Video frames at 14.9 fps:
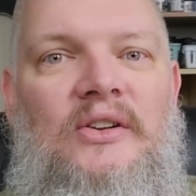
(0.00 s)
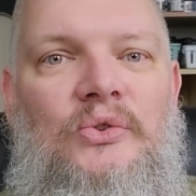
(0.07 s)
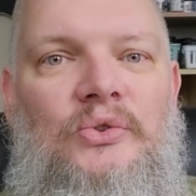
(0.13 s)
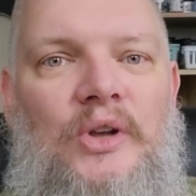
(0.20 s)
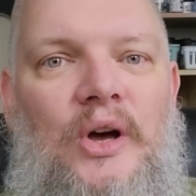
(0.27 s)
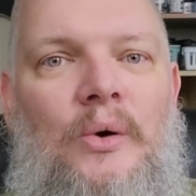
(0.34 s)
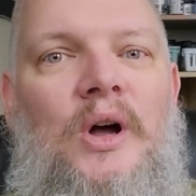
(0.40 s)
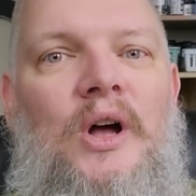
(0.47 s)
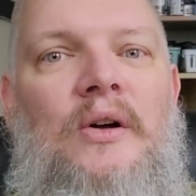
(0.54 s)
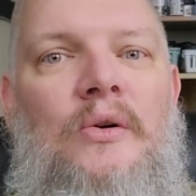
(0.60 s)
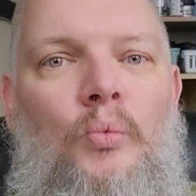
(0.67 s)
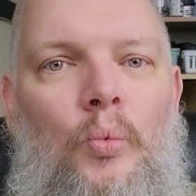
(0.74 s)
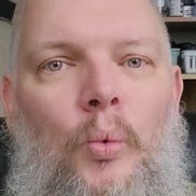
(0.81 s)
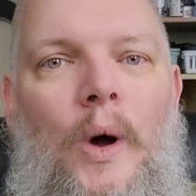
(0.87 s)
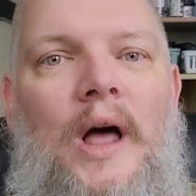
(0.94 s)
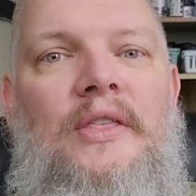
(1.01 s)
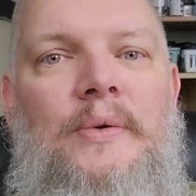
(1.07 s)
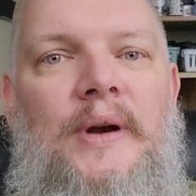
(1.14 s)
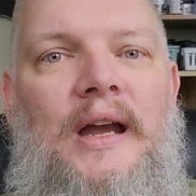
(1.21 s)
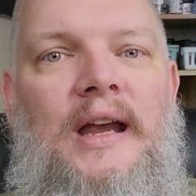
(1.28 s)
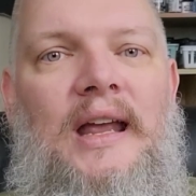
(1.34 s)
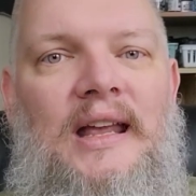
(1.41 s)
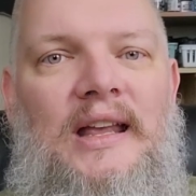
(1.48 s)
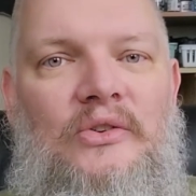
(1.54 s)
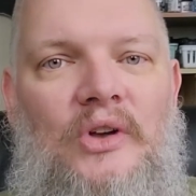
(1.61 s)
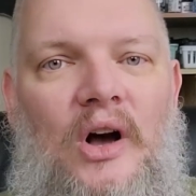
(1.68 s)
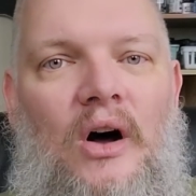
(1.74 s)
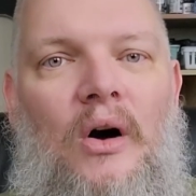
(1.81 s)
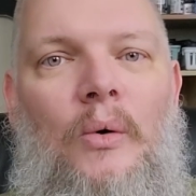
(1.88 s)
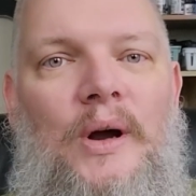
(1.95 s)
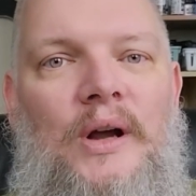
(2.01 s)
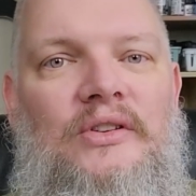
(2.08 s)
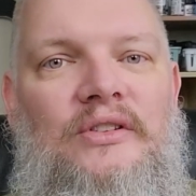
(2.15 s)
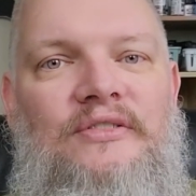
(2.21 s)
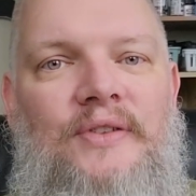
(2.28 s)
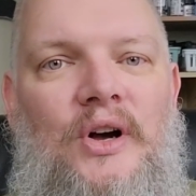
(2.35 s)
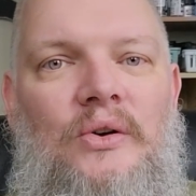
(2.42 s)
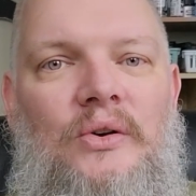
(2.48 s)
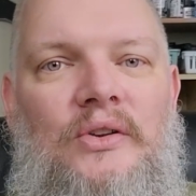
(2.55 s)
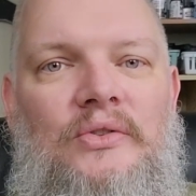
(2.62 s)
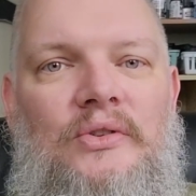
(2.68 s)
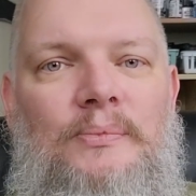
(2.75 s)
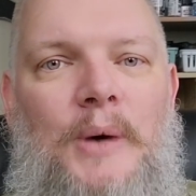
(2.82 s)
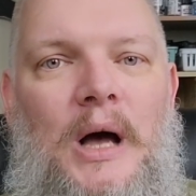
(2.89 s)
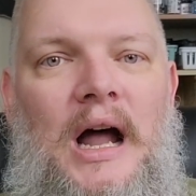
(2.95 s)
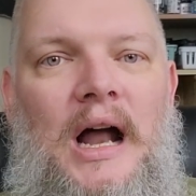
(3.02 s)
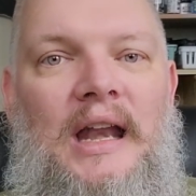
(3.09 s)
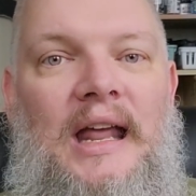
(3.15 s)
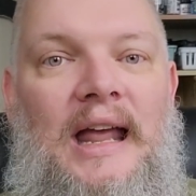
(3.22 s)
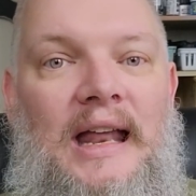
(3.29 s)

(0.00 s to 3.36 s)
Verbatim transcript: So Weathering is always a focus of mine,